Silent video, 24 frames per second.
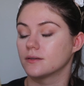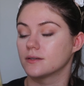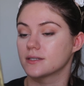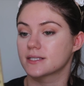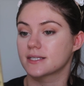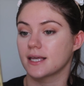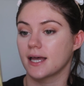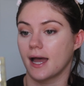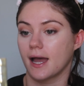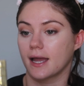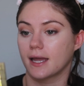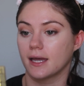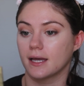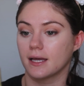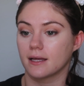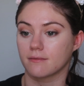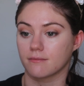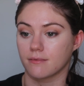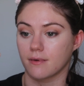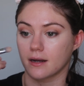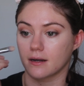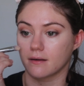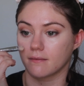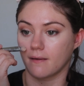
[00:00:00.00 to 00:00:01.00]
also I
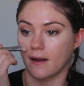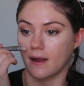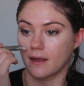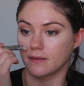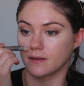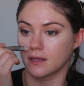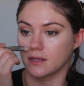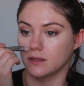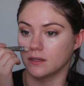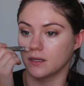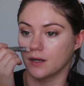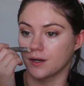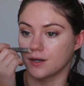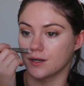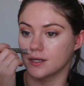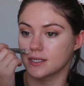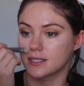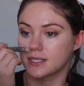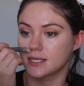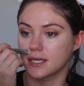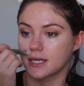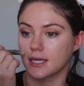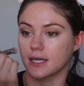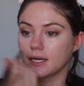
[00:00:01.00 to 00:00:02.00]
get red around the
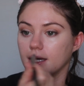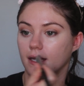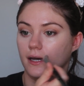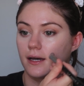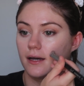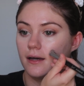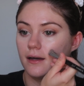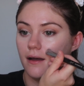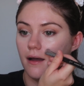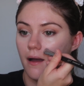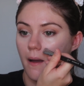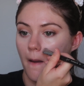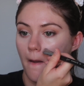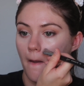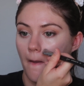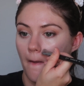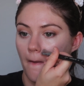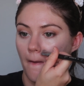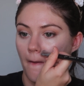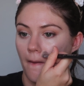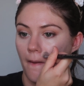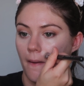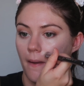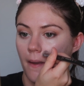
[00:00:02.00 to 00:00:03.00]
nose here.
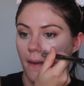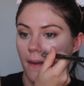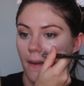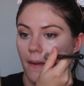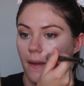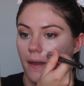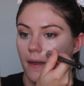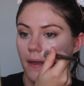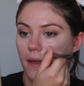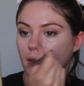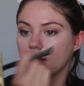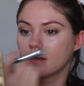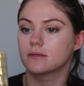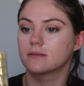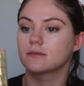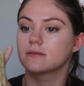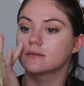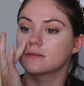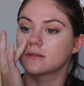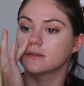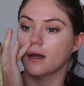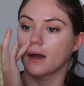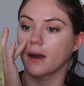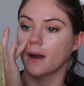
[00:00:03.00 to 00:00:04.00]

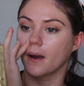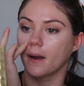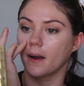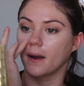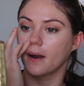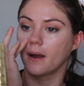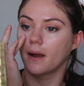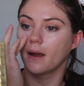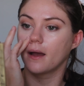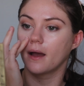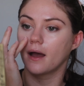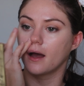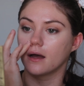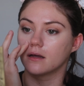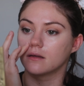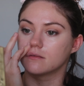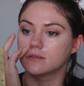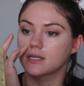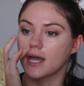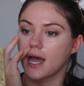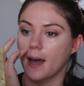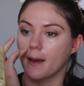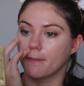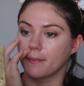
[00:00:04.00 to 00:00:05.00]
So I'm
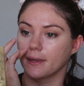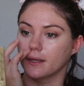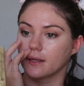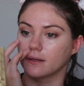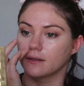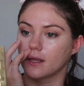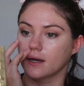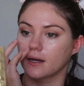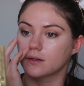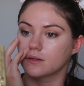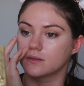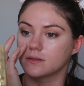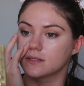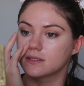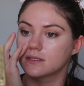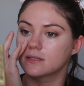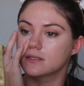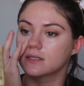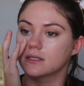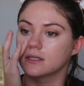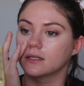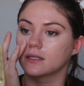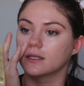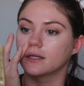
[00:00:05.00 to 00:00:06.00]
tapping that
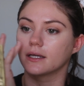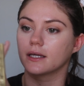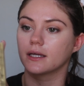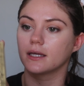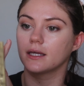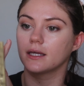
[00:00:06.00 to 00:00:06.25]
concealer